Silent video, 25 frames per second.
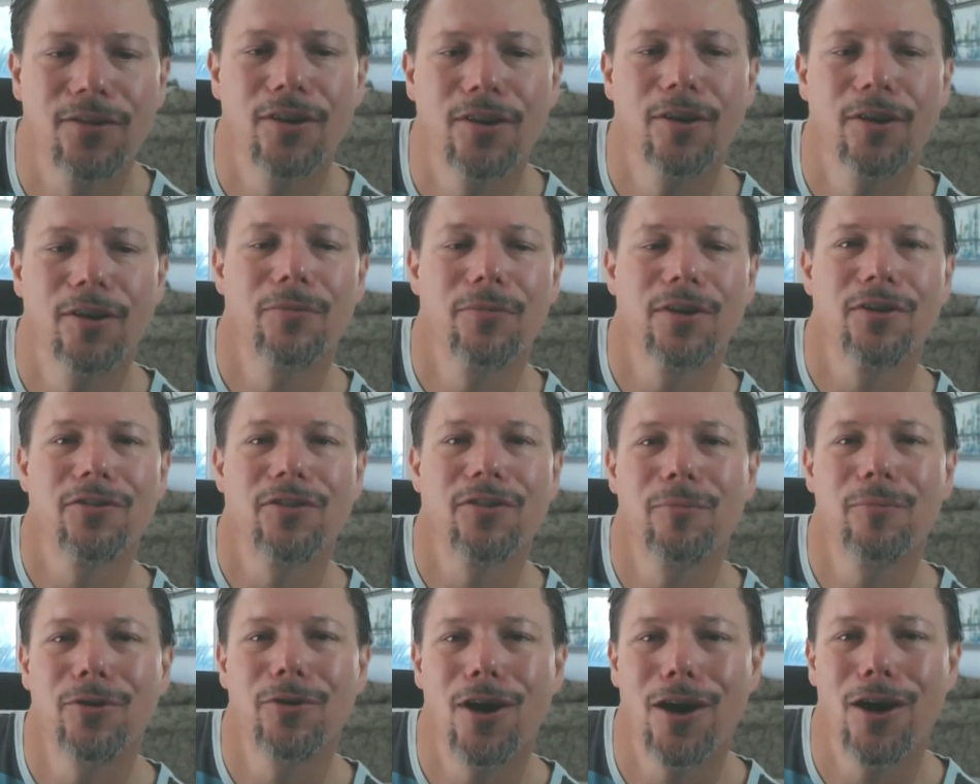um,
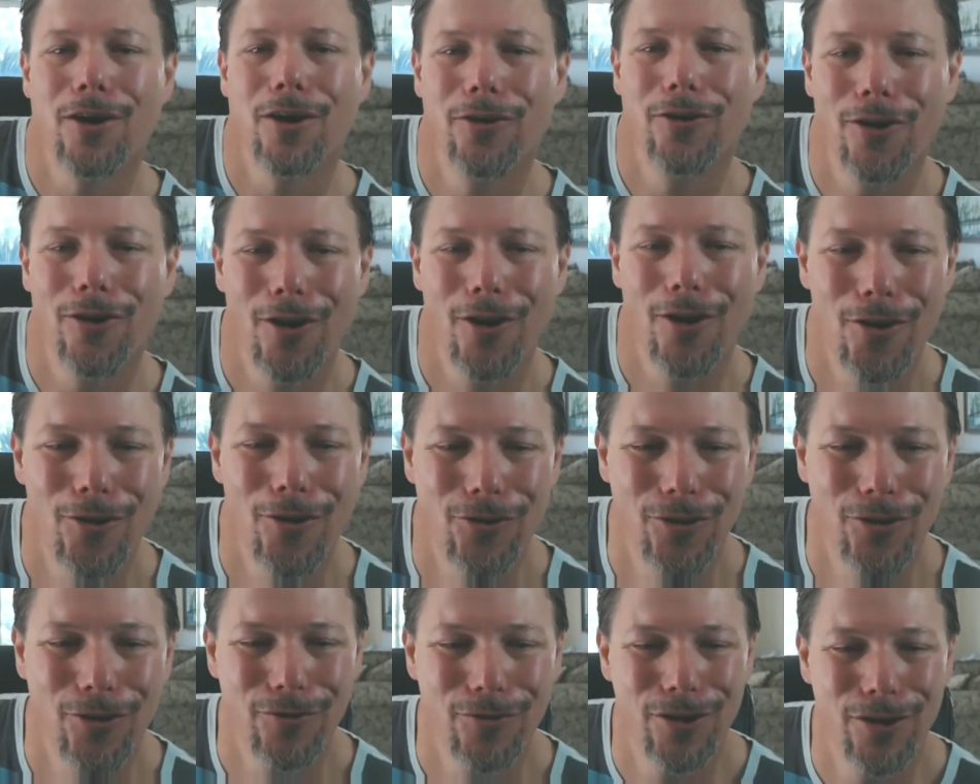thinks I'm talking to
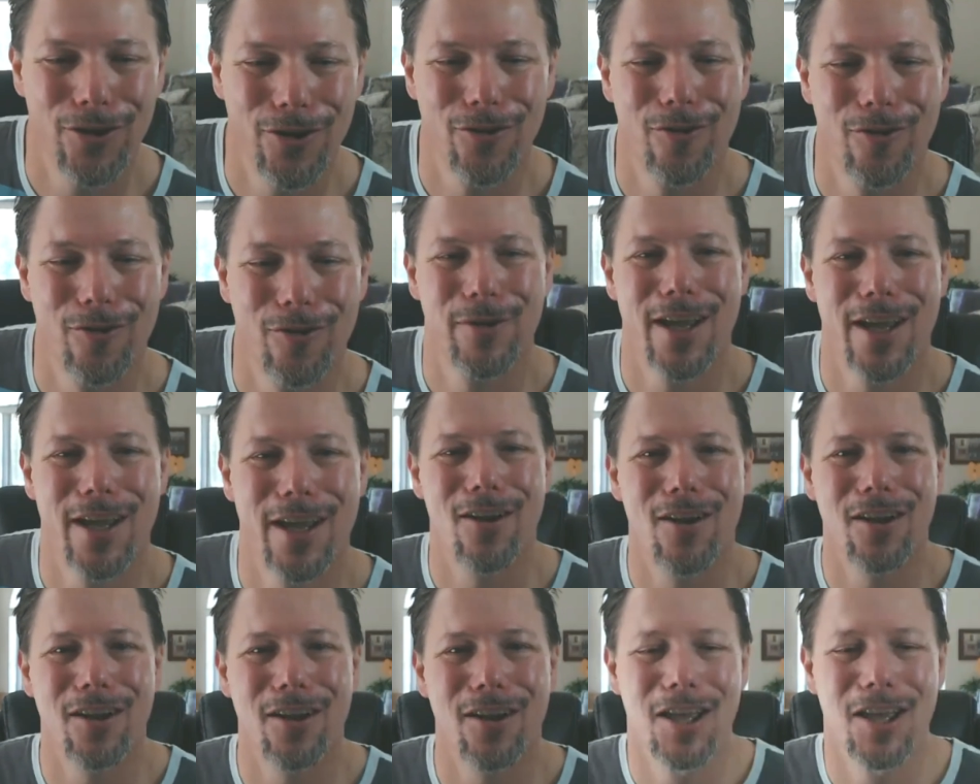her, so if you hear her
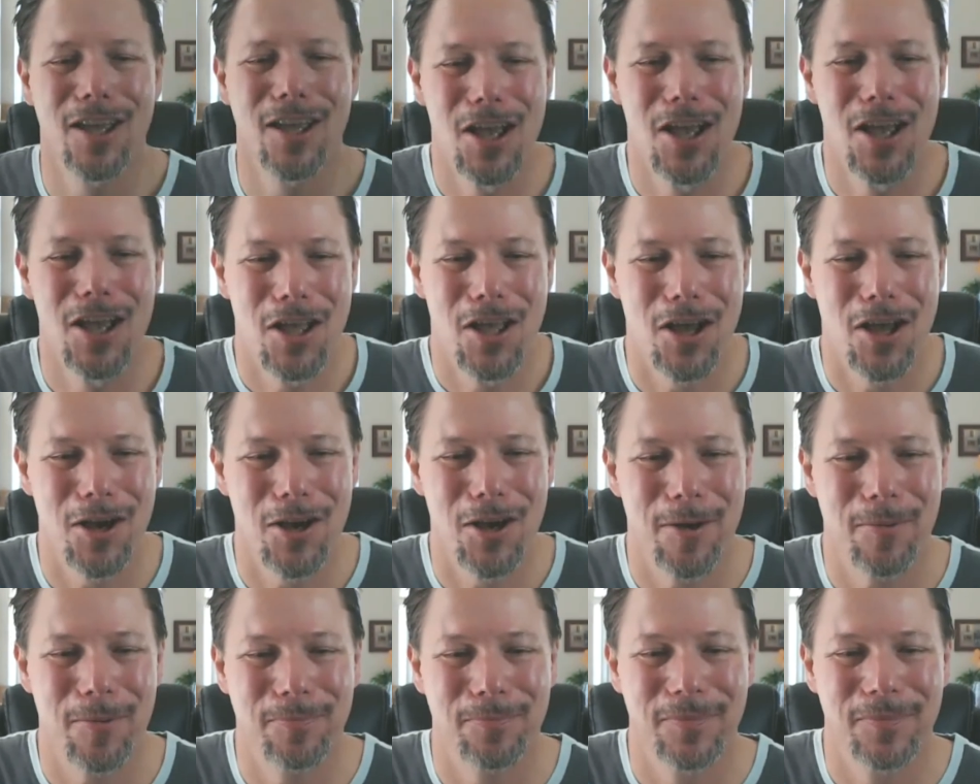meowing,
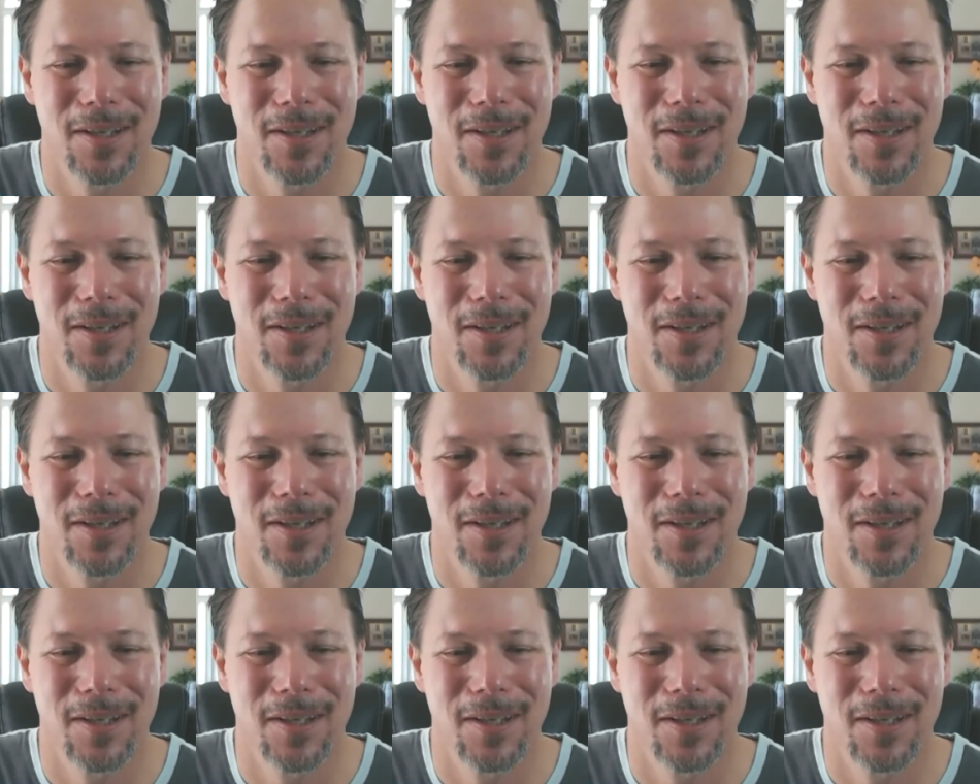um,